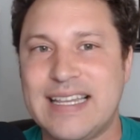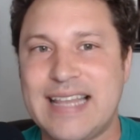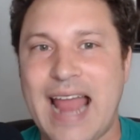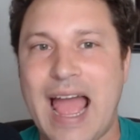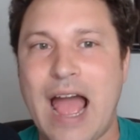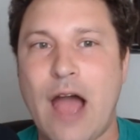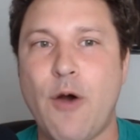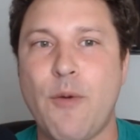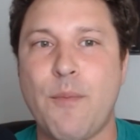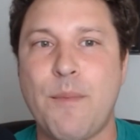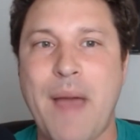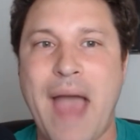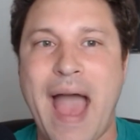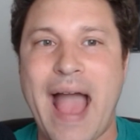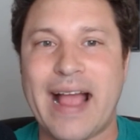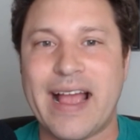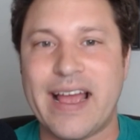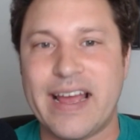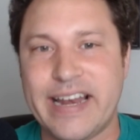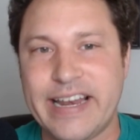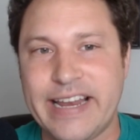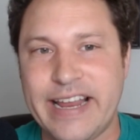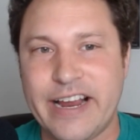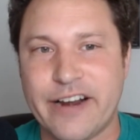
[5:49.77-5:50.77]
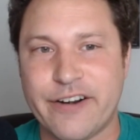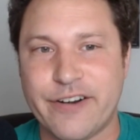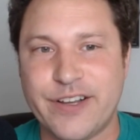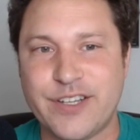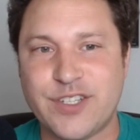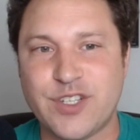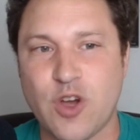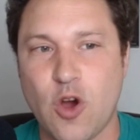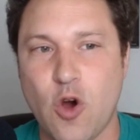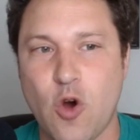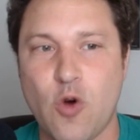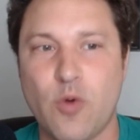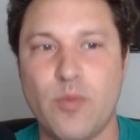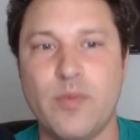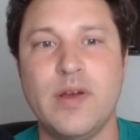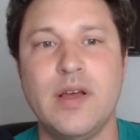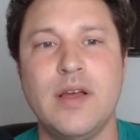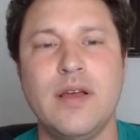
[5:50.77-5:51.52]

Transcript: now back near his home.